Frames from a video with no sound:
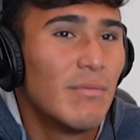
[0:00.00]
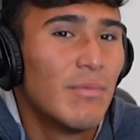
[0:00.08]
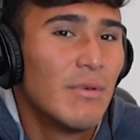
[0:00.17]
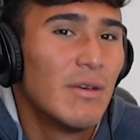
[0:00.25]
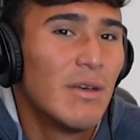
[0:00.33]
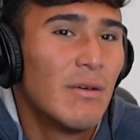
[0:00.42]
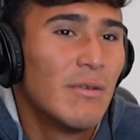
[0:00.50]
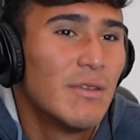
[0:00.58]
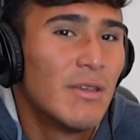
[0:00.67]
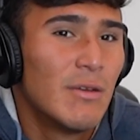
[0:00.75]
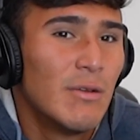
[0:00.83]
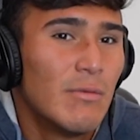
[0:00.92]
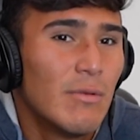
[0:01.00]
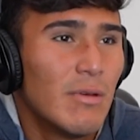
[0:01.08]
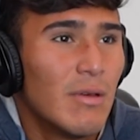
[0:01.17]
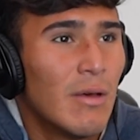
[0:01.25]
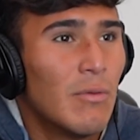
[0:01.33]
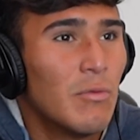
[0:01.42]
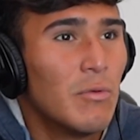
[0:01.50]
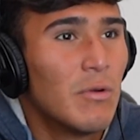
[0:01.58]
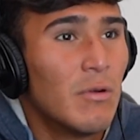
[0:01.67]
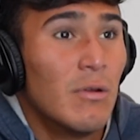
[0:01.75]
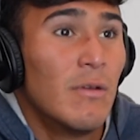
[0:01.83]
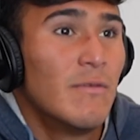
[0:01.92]
But I was like, you know what? I would
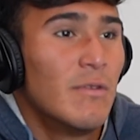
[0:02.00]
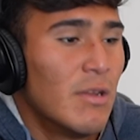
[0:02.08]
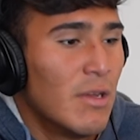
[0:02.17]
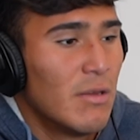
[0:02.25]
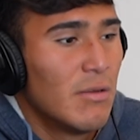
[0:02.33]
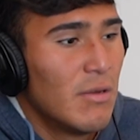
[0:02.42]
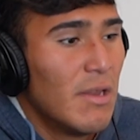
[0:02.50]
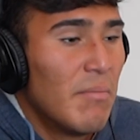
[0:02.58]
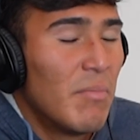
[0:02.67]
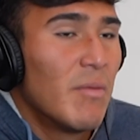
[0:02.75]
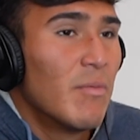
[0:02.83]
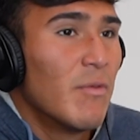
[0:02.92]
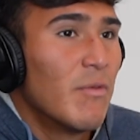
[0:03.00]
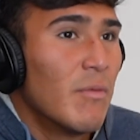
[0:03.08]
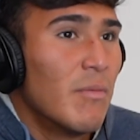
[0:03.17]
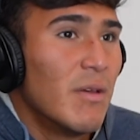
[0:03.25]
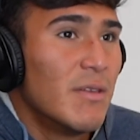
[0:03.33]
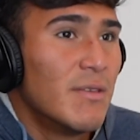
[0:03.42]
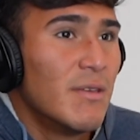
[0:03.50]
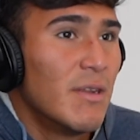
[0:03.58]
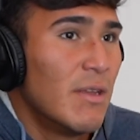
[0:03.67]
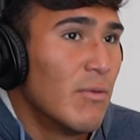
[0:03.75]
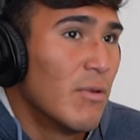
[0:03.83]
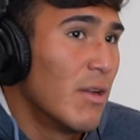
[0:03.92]
love to, like, let people from my
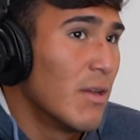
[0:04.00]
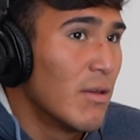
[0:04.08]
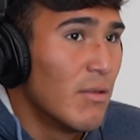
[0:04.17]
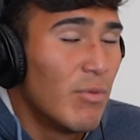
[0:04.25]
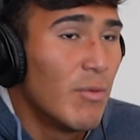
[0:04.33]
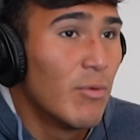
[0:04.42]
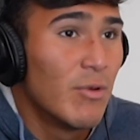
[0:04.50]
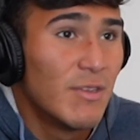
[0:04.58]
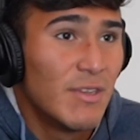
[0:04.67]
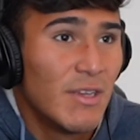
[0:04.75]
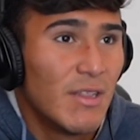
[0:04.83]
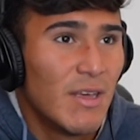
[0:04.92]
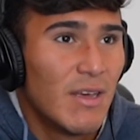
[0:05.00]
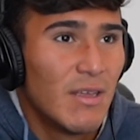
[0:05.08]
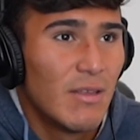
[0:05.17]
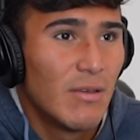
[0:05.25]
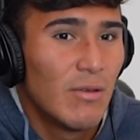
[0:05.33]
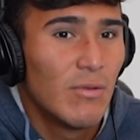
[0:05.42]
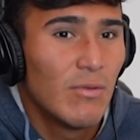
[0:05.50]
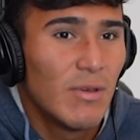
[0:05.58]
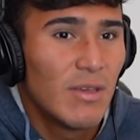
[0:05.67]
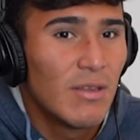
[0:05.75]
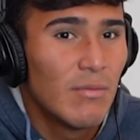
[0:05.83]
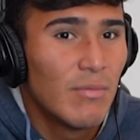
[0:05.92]
city or, like, other people to see that, you know,
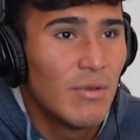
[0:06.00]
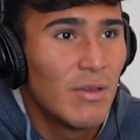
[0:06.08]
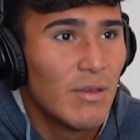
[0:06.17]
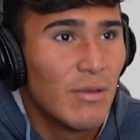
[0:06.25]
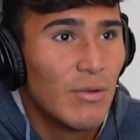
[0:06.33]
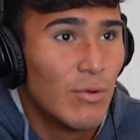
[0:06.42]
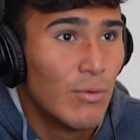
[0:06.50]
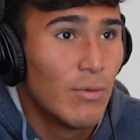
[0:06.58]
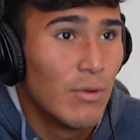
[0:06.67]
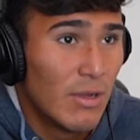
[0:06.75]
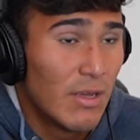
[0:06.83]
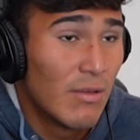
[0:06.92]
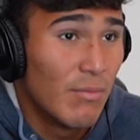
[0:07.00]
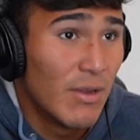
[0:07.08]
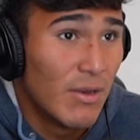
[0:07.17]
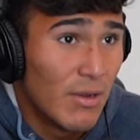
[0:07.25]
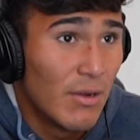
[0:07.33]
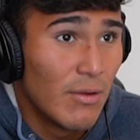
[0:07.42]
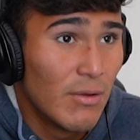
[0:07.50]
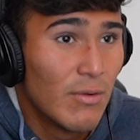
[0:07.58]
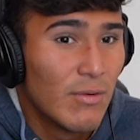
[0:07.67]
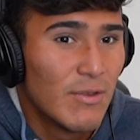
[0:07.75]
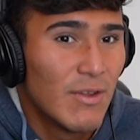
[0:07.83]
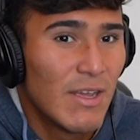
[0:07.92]
it can be done, you
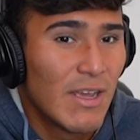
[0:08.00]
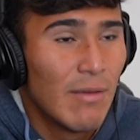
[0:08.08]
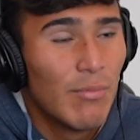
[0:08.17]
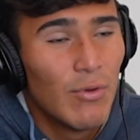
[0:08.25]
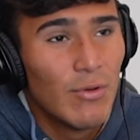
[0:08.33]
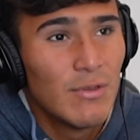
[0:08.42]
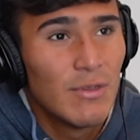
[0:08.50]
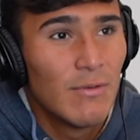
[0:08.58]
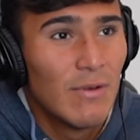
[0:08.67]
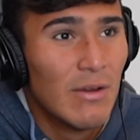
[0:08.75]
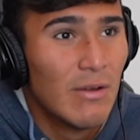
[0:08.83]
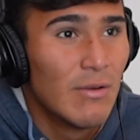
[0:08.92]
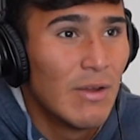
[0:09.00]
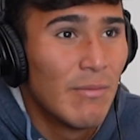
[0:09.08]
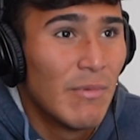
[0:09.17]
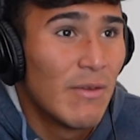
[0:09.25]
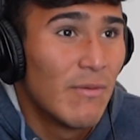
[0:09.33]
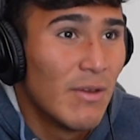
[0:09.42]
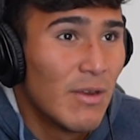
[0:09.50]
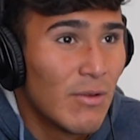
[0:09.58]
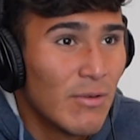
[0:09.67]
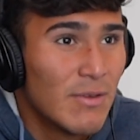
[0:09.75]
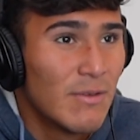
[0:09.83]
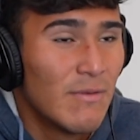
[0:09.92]
know? So, like, I post around, I make
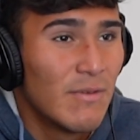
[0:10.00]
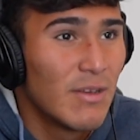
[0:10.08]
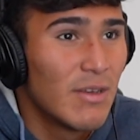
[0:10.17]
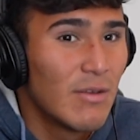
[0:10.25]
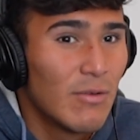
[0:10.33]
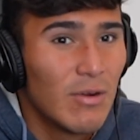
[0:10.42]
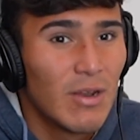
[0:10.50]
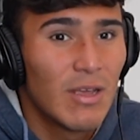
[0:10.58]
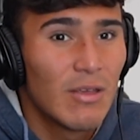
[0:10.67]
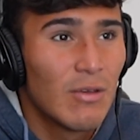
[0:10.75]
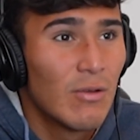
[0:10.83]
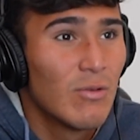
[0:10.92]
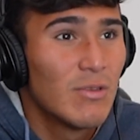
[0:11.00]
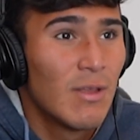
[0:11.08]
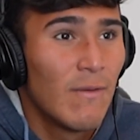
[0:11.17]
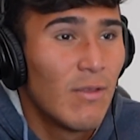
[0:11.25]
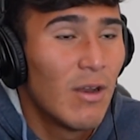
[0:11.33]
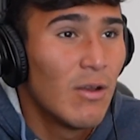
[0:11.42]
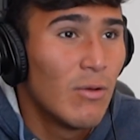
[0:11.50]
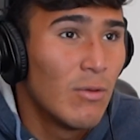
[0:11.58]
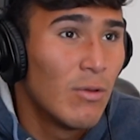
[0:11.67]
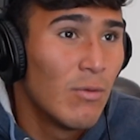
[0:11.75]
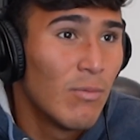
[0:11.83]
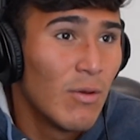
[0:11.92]
videos of it, or, like, you know, stuff that I do
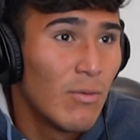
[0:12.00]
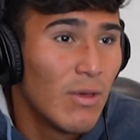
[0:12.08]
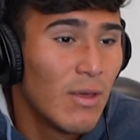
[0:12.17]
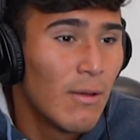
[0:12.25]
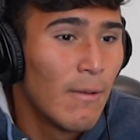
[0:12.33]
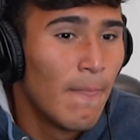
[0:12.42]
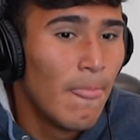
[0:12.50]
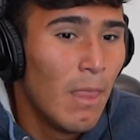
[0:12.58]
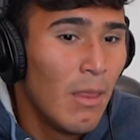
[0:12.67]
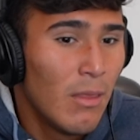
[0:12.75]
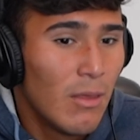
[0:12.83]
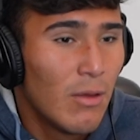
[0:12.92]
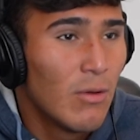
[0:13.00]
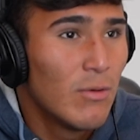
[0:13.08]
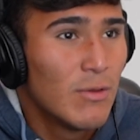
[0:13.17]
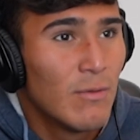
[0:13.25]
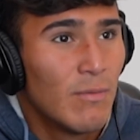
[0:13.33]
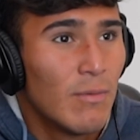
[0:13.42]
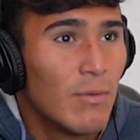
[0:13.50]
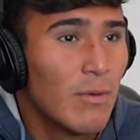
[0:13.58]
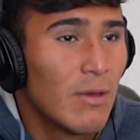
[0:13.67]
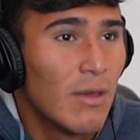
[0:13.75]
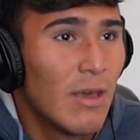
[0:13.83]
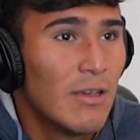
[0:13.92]
during my week, you know, so people
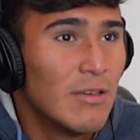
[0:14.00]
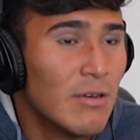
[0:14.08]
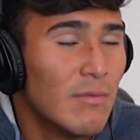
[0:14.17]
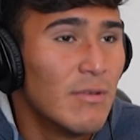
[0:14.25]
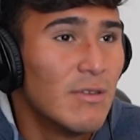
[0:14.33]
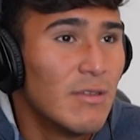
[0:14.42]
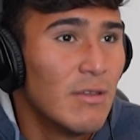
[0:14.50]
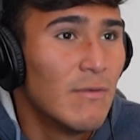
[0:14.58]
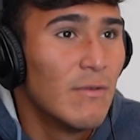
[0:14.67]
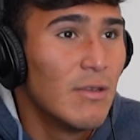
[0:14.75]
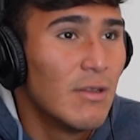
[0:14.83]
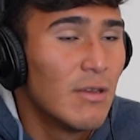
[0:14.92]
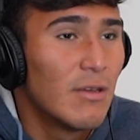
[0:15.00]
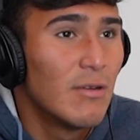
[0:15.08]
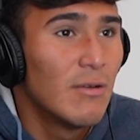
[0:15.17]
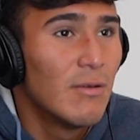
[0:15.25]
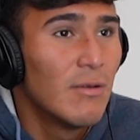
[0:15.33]
can catch up and stuff with it, you know?